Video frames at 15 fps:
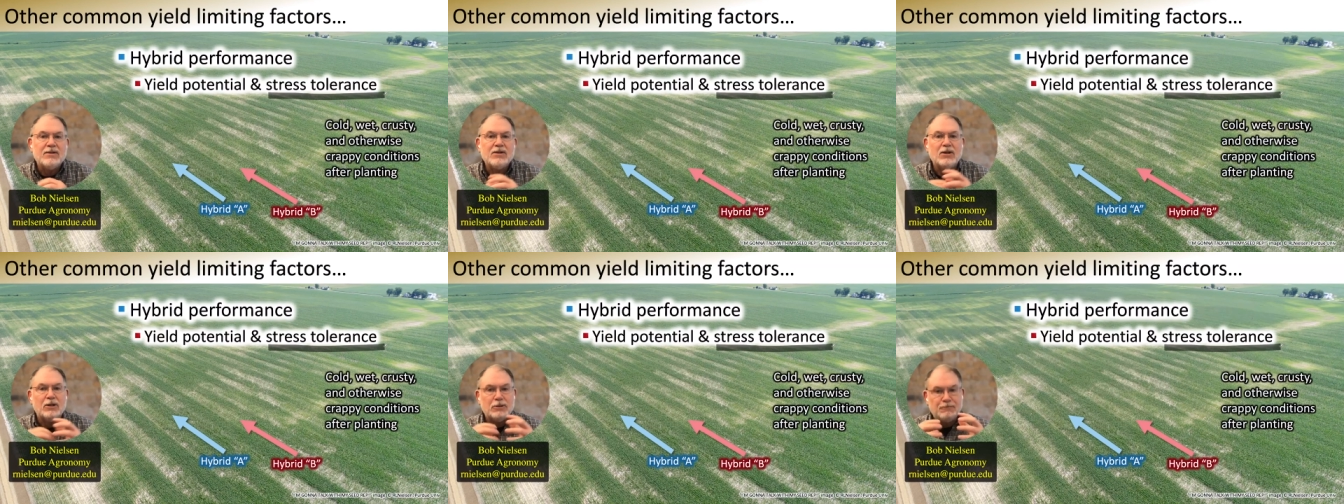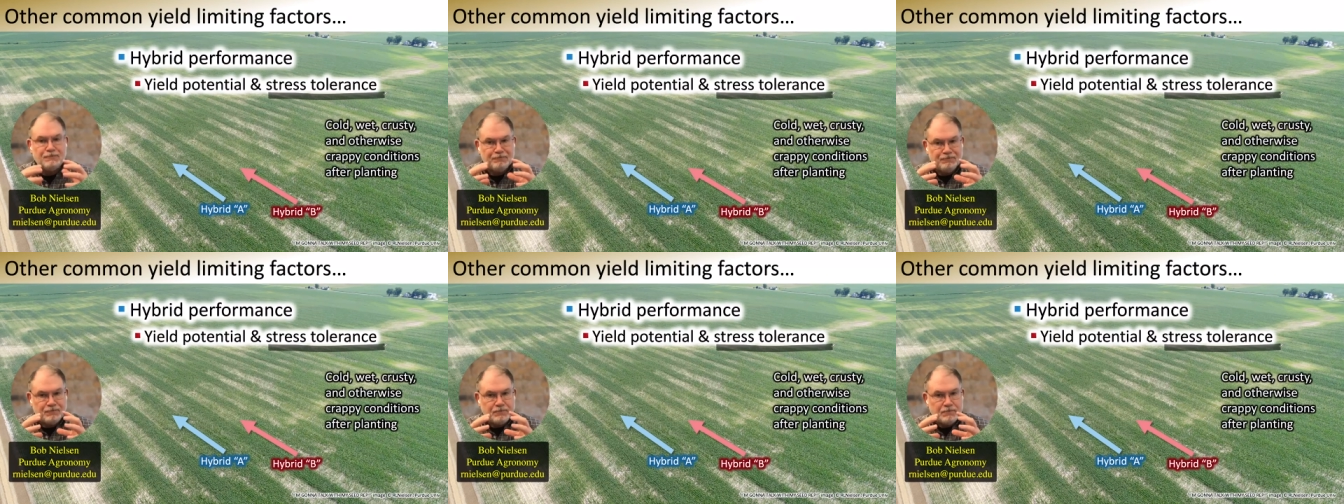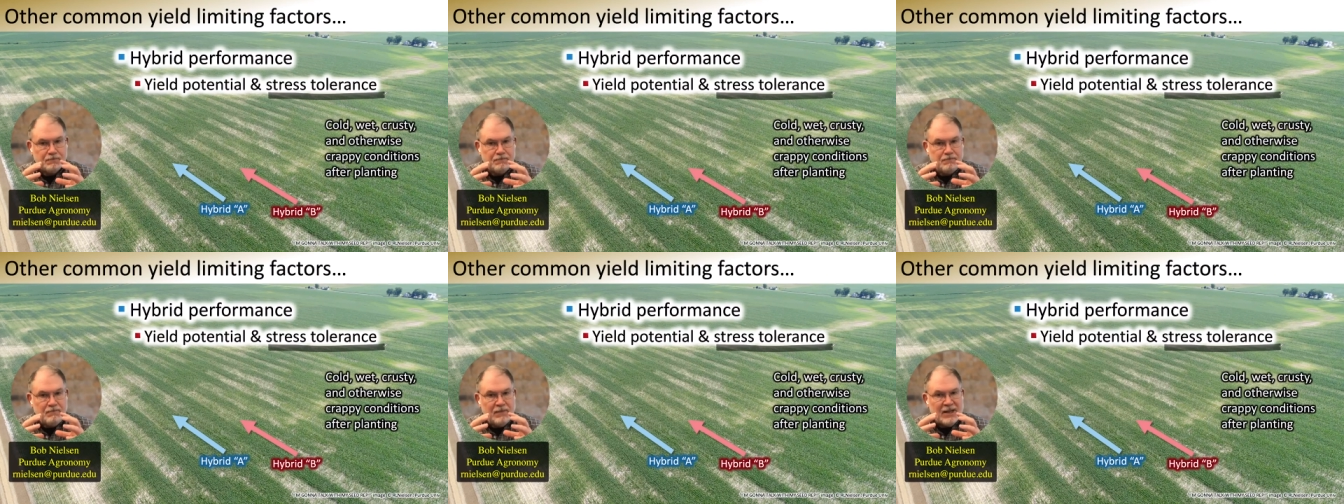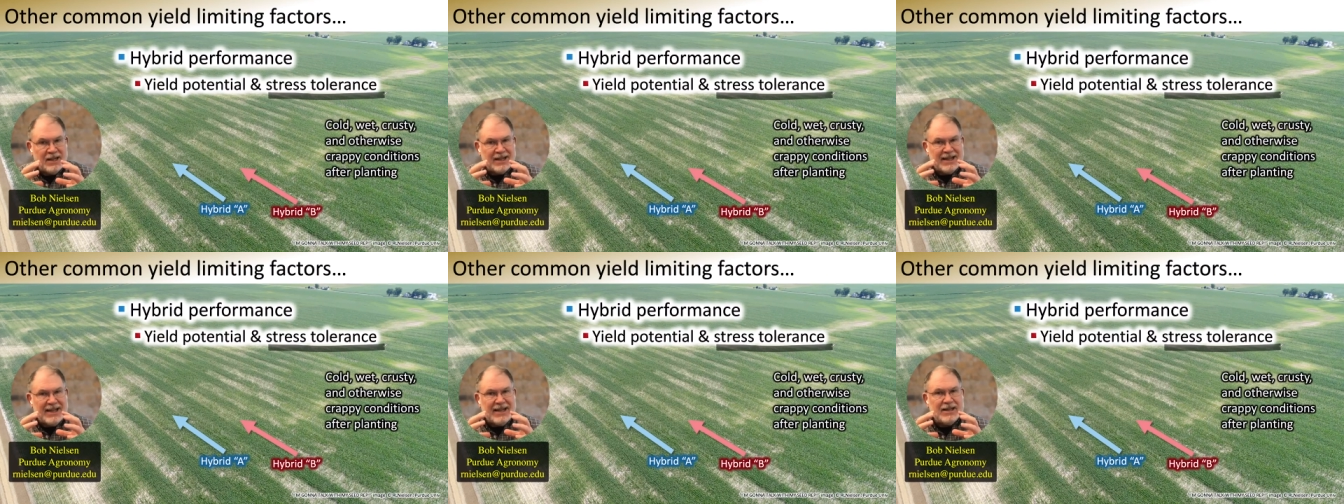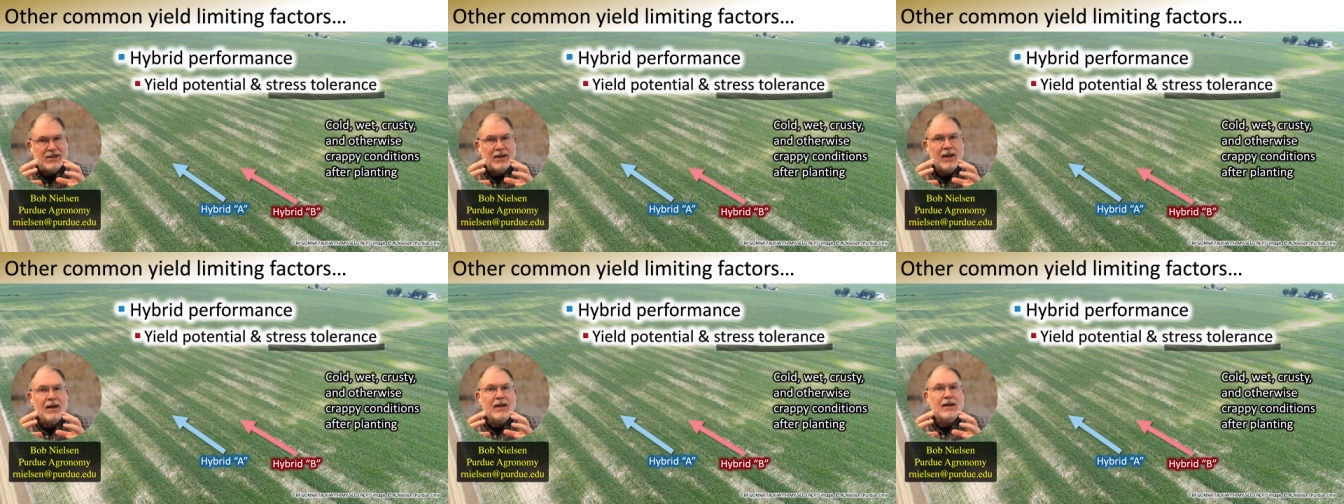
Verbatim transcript: So again,